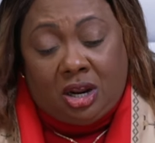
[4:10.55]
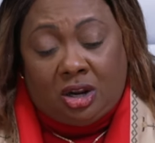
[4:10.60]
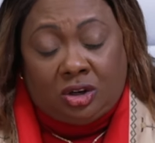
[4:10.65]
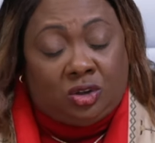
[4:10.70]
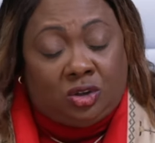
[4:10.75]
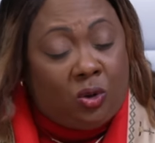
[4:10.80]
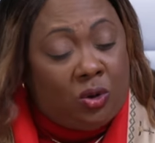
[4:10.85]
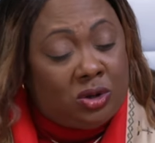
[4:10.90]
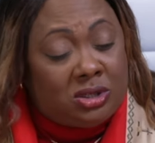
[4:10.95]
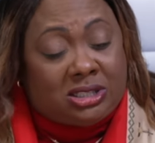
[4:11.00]

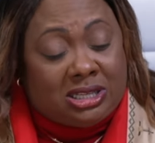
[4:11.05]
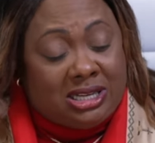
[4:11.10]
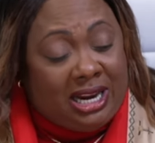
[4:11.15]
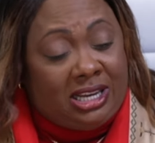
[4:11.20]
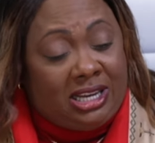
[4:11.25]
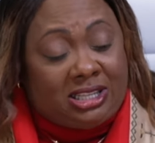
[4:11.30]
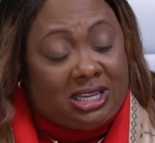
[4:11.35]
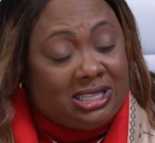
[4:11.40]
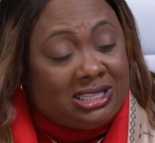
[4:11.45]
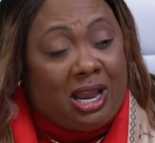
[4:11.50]
those
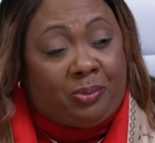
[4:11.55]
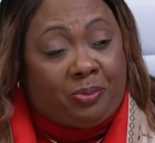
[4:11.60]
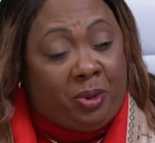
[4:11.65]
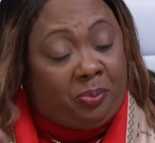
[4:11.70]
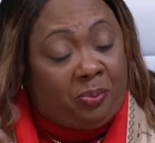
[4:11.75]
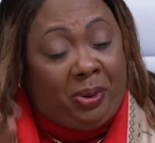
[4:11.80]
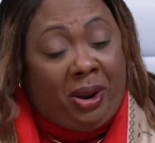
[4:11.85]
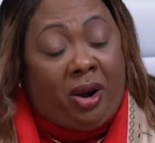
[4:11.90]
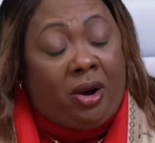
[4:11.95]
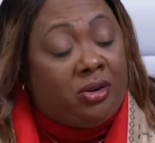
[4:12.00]
nations are
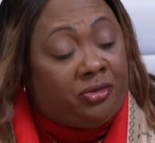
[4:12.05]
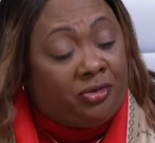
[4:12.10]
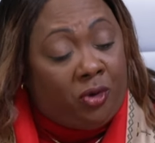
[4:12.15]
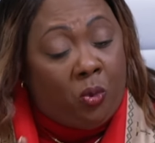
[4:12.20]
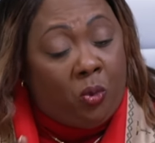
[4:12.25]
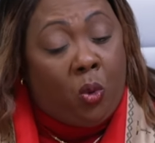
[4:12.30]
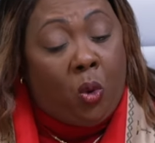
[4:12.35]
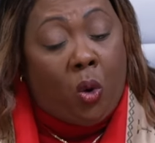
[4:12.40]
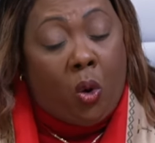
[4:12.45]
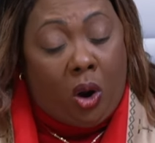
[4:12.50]
preparing for
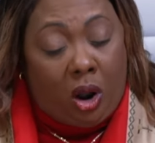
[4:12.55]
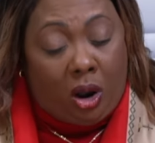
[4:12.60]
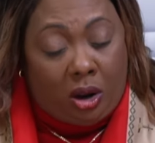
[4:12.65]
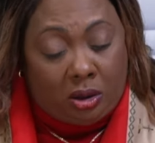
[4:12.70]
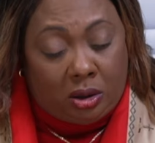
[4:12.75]
war.